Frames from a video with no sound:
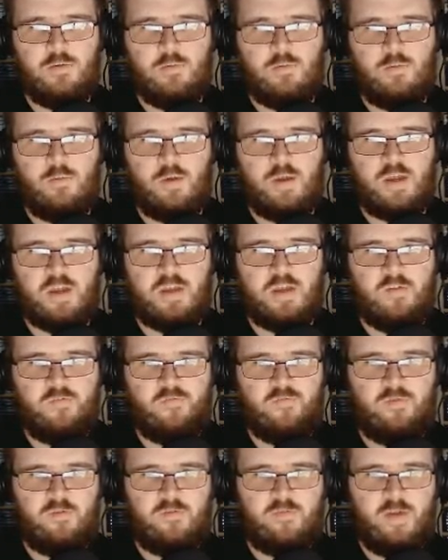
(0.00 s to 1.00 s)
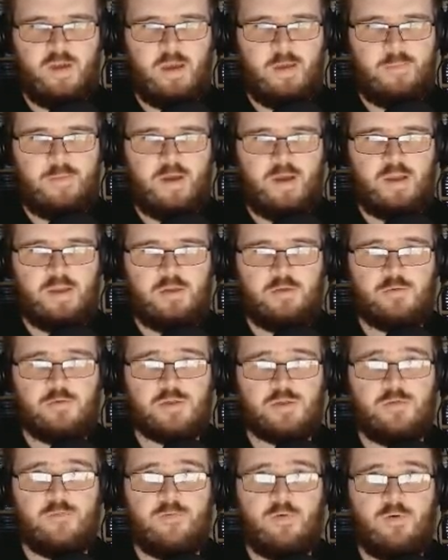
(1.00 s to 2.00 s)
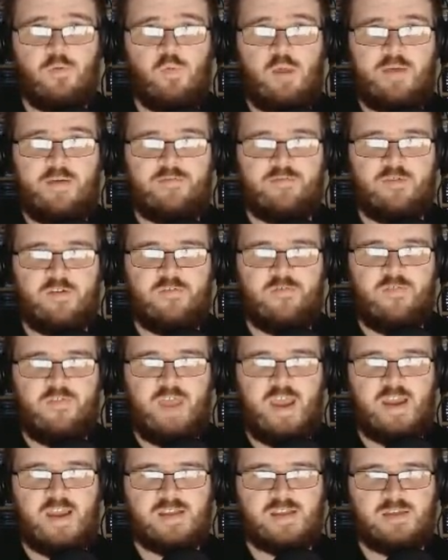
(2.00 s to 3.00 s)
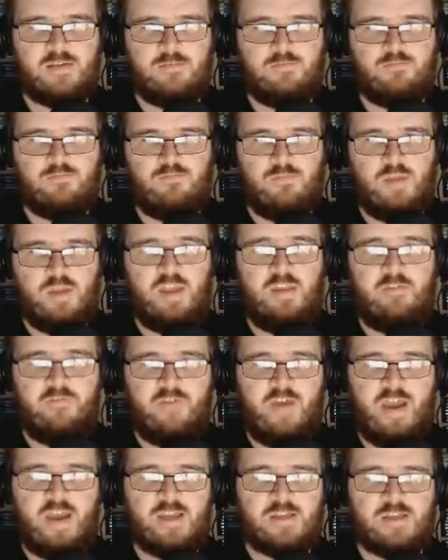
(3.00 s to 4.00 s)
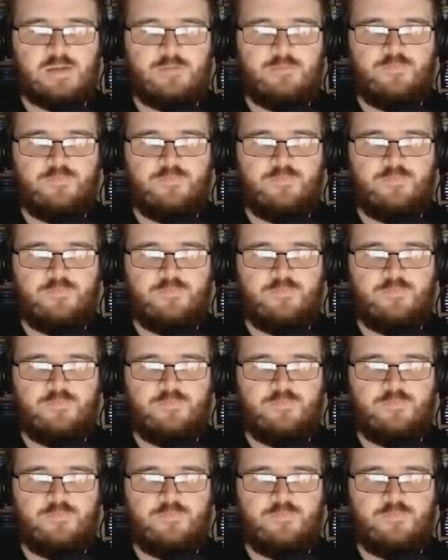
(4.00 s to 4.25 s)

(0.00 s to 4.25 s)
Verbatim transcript: We can get through there by using the weather effect. Effect.